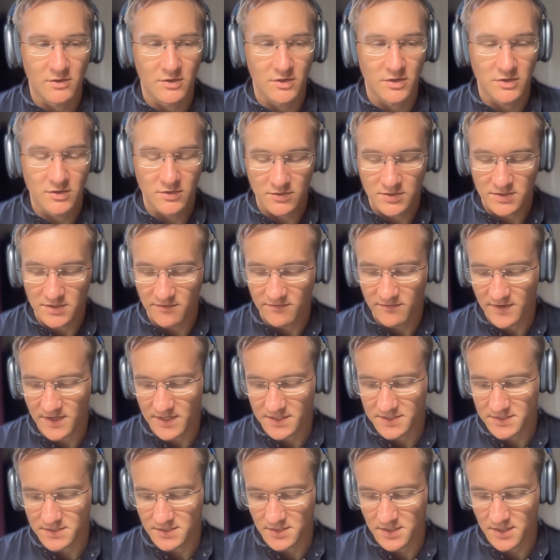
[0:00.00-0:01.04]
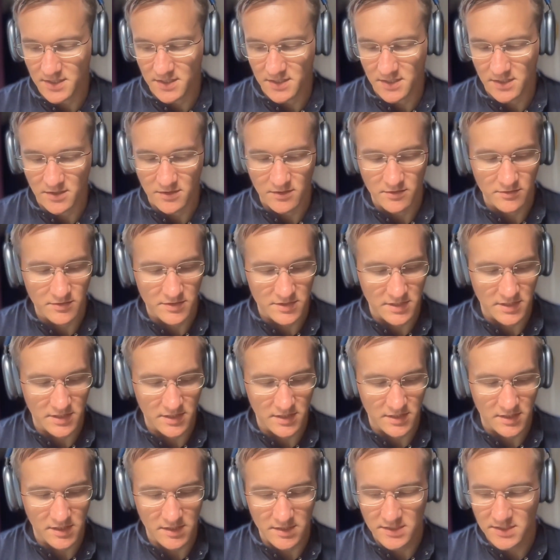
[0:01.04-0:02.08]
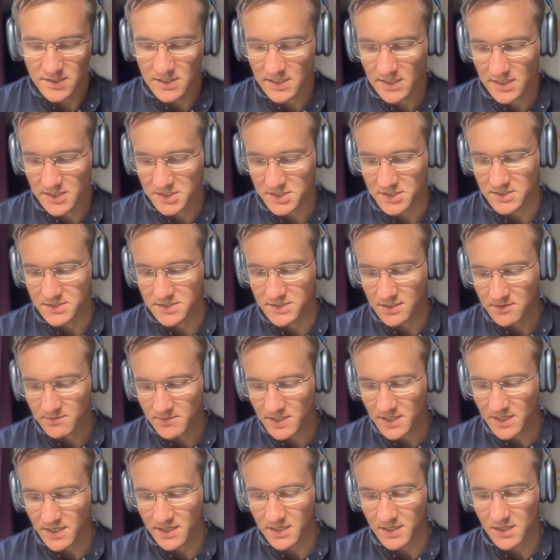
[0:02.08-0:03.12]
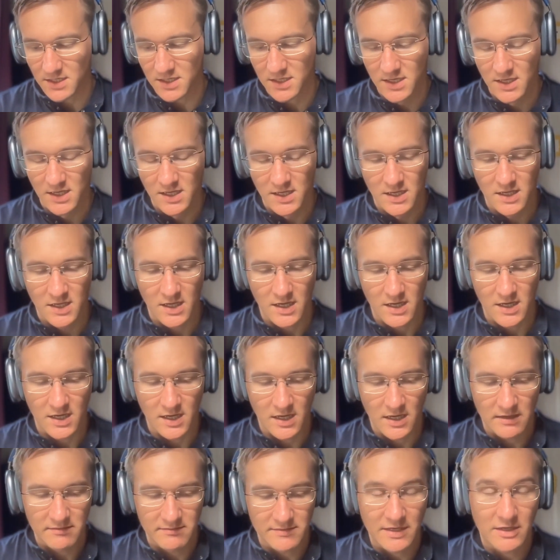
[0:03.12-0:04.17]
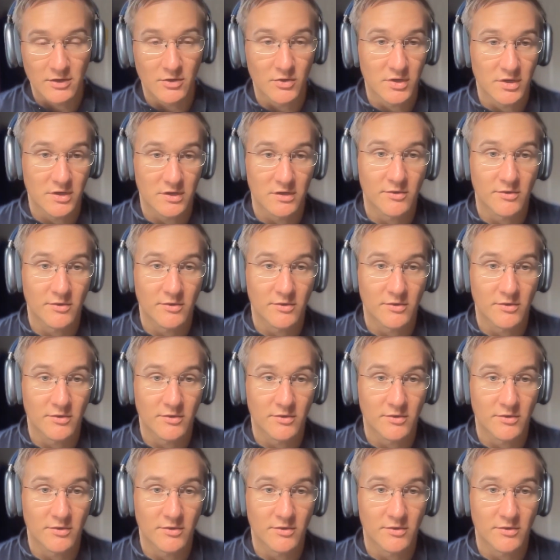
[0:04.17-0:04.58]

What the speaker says: hugely fascinating, hugely intellectually stimulating. And I learned a